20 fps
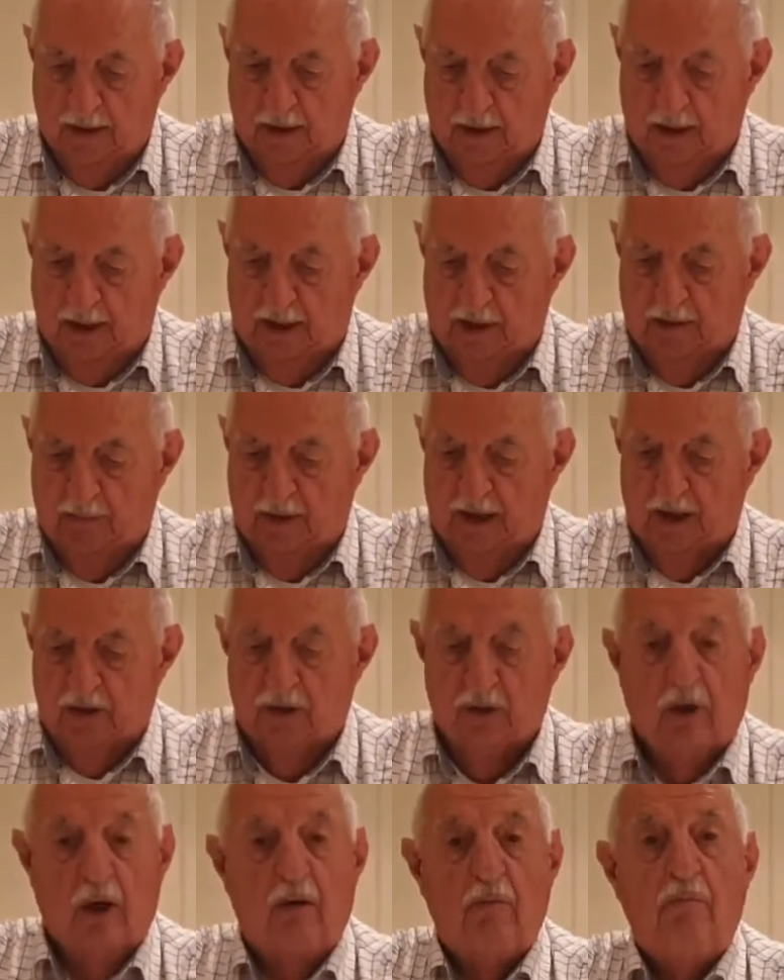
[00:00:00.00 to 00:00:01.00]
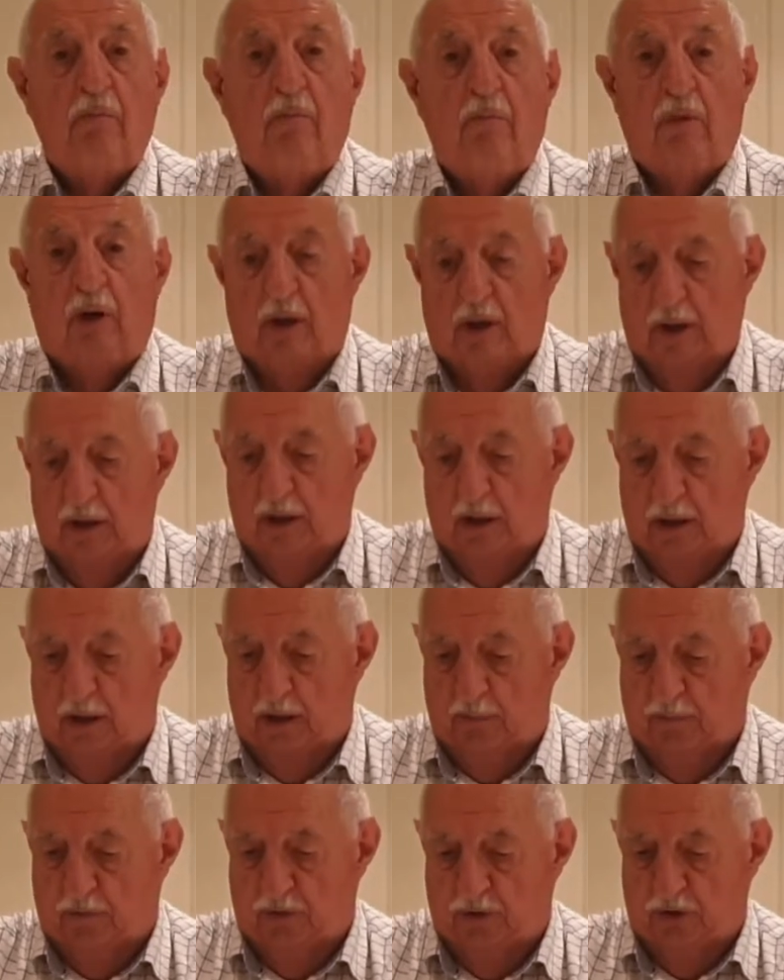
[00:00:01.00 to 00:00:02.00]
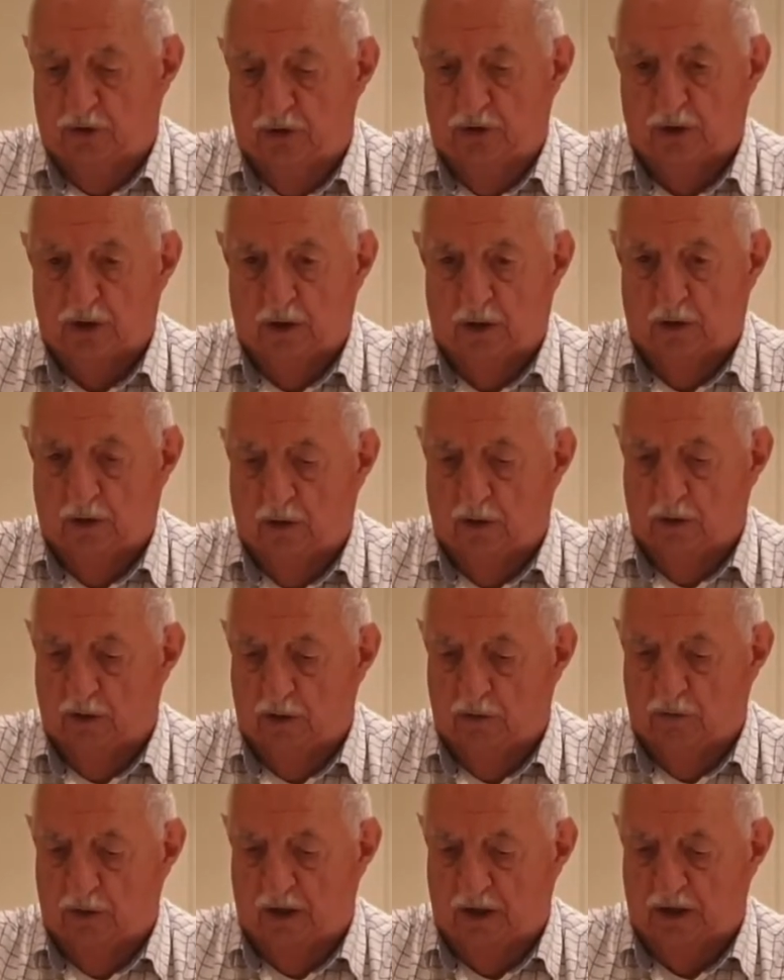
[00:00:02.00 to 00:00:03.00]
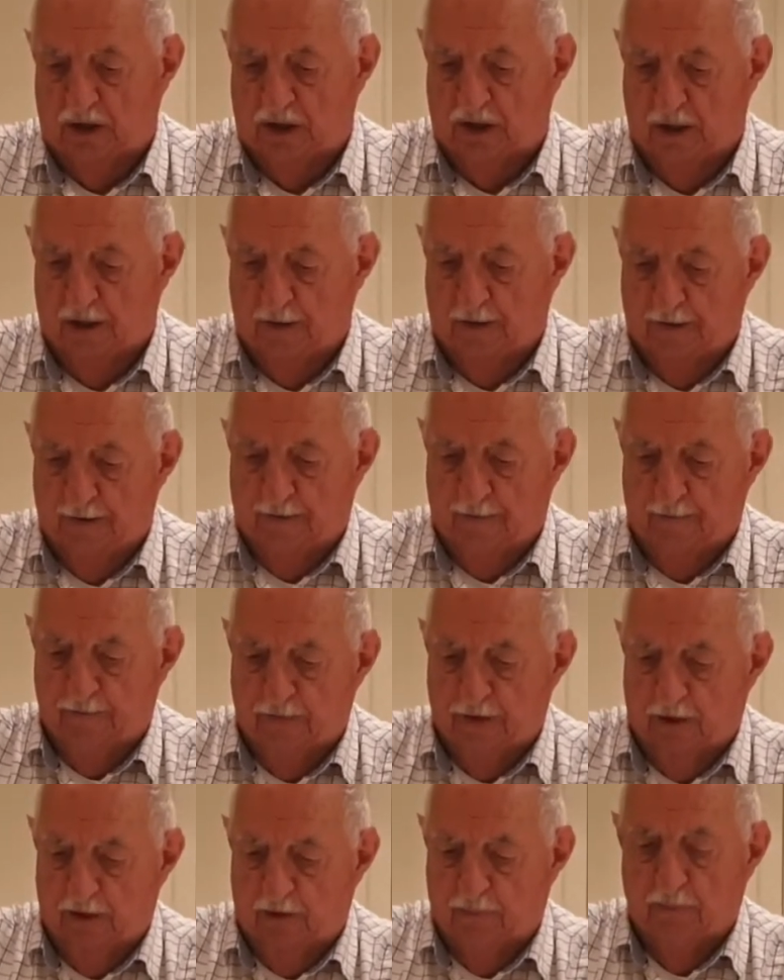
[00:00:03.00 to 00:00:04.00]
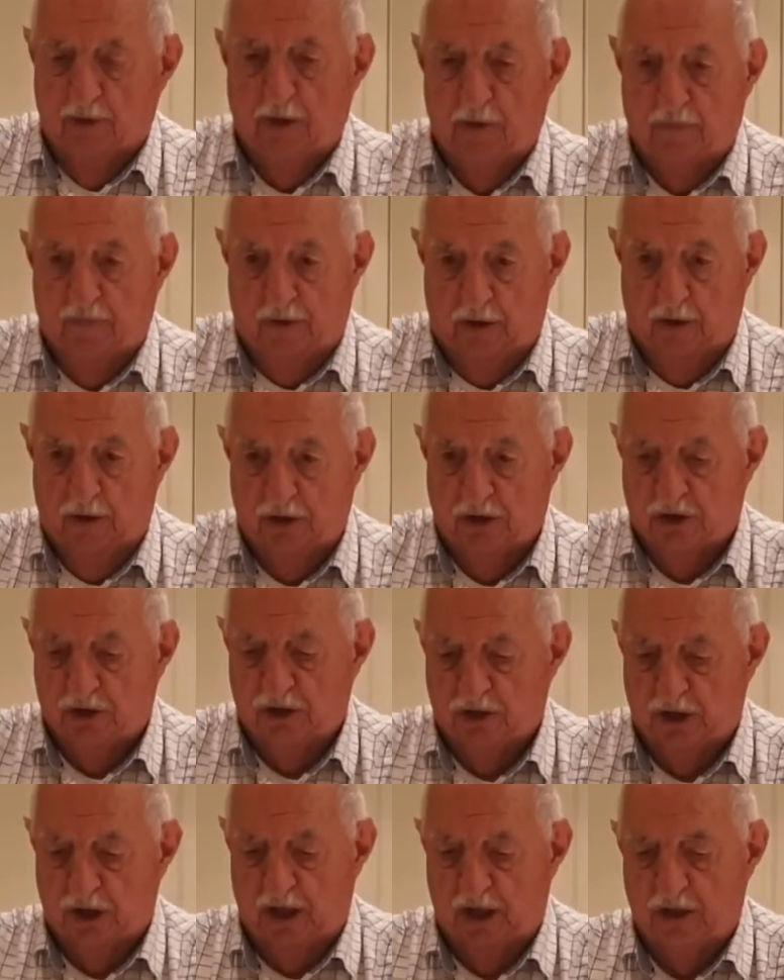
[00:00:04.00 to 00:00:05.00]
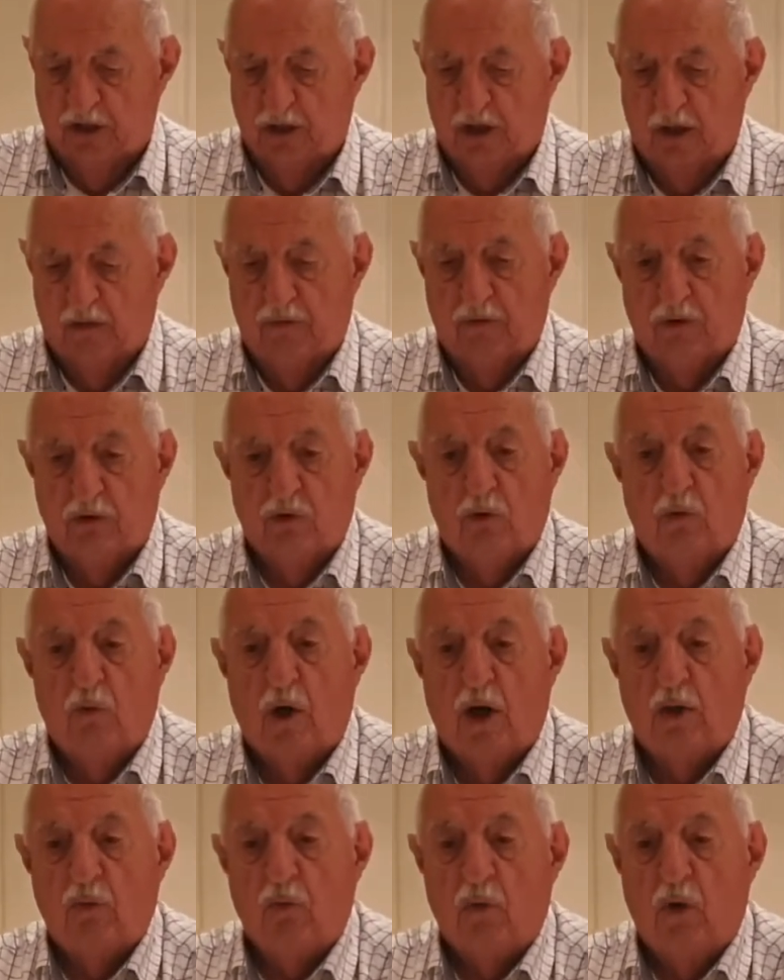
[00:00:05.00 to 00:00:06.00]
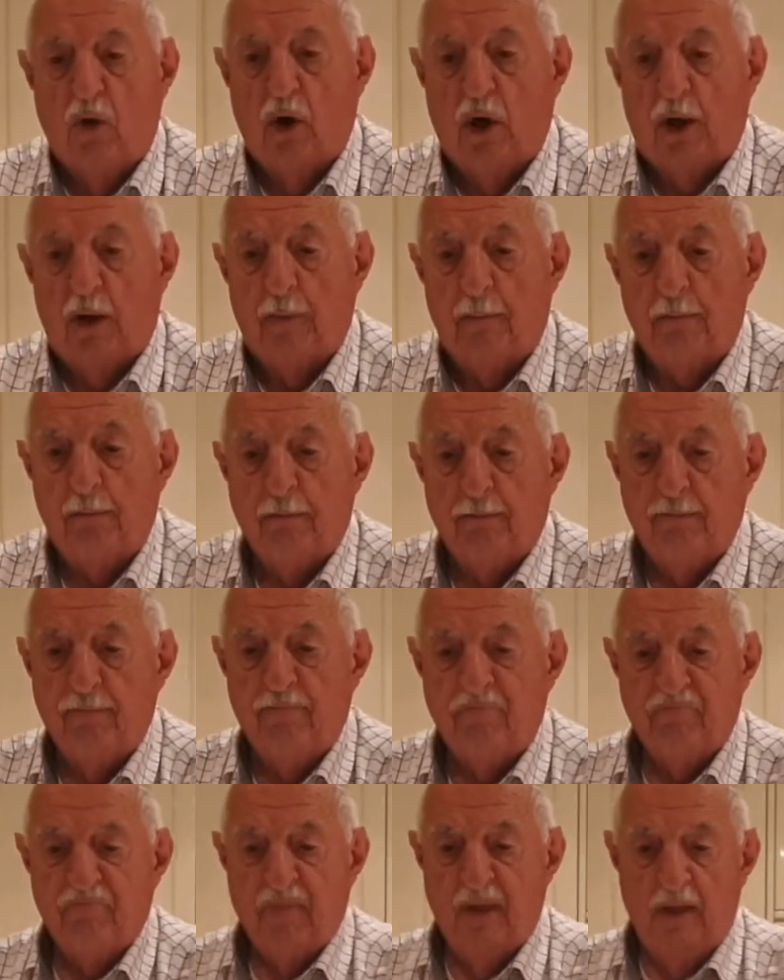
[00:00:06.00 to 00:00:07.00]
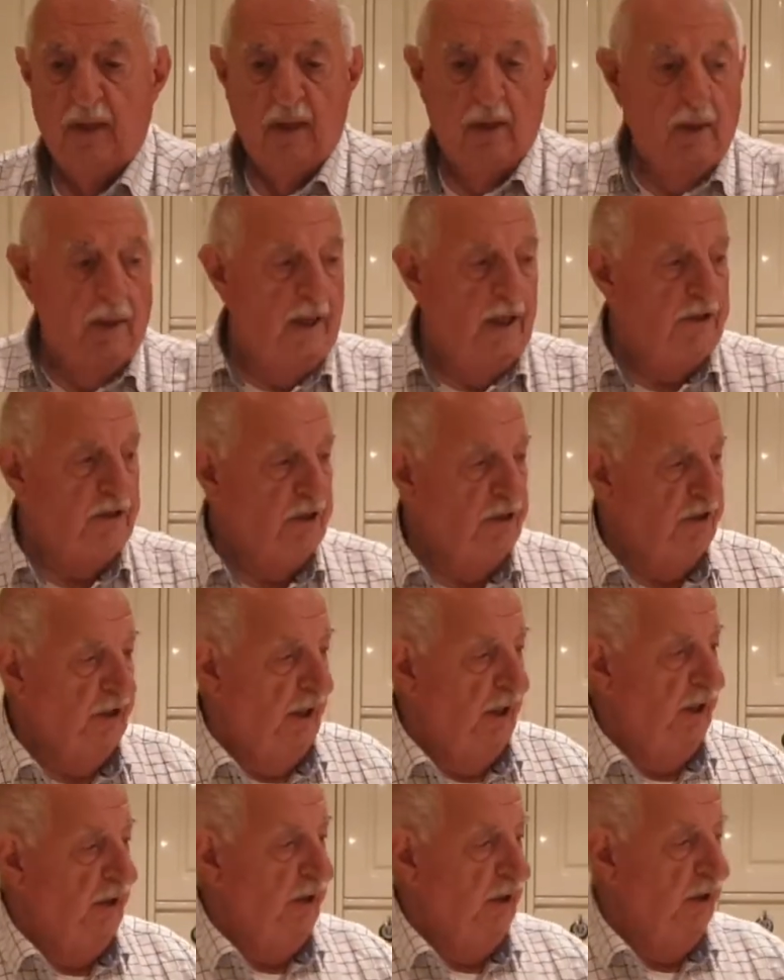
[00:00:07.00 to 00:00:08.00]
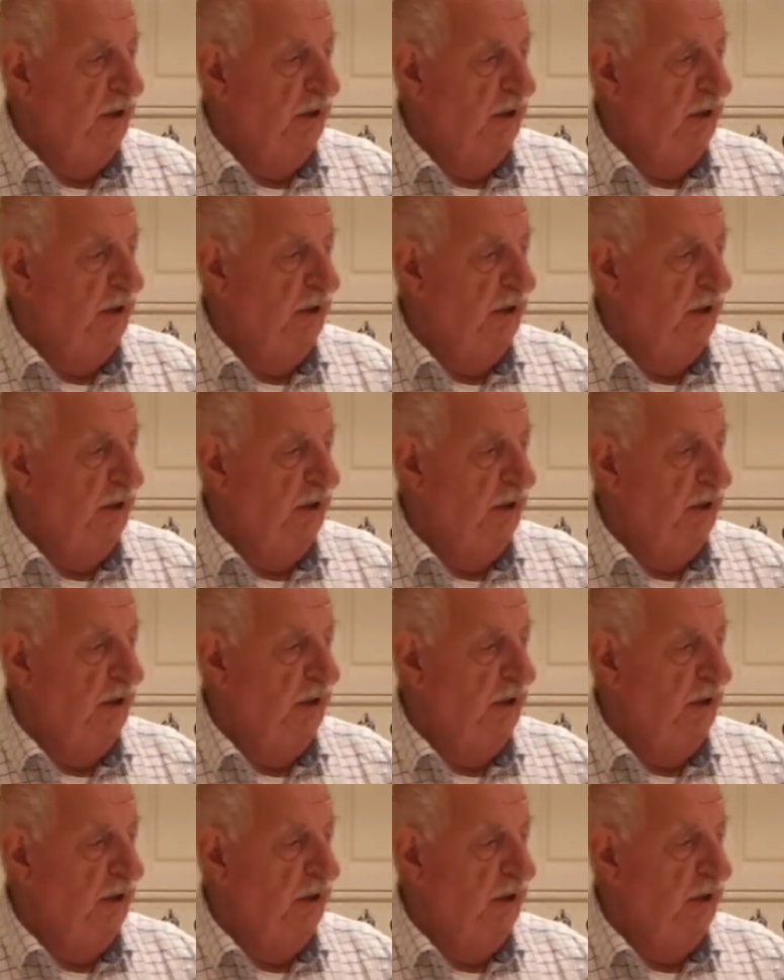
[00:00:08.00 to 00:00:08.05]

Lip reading: in the meantime, my producer, Louise, you might have noticed, has changed over to a white wine. It's a delicate